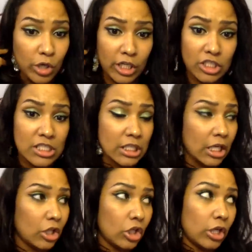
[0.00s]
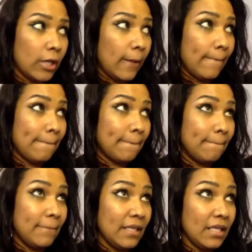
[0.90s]
brain. Just think. Look,
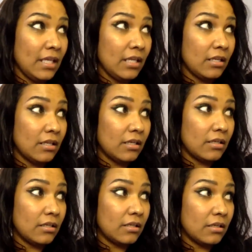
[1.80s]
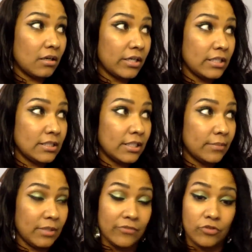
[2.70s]
men are easy to
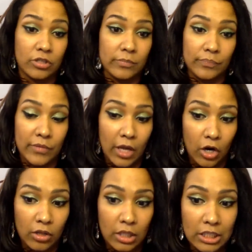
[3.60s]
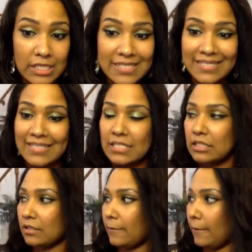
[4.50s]
get money from. They are the
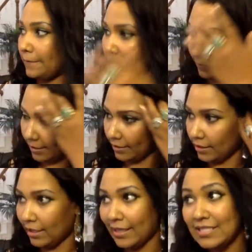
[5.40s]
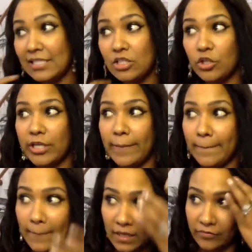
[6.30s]
easiest. Think about it. It's easier to
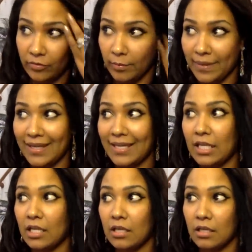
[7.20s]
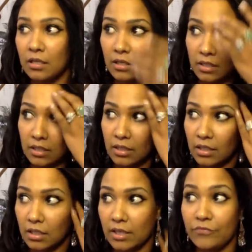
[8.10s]
get money from a man
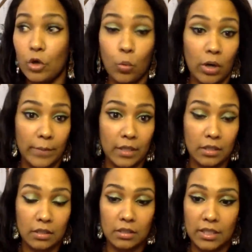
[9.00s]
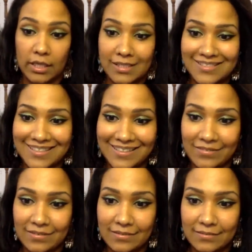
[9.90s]
if you're a woman than it is to get
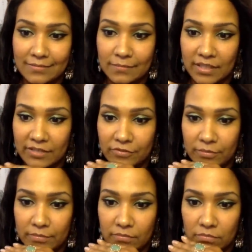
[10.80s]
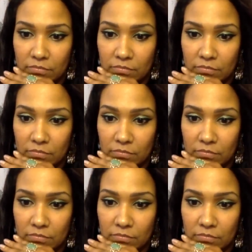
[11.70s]
money from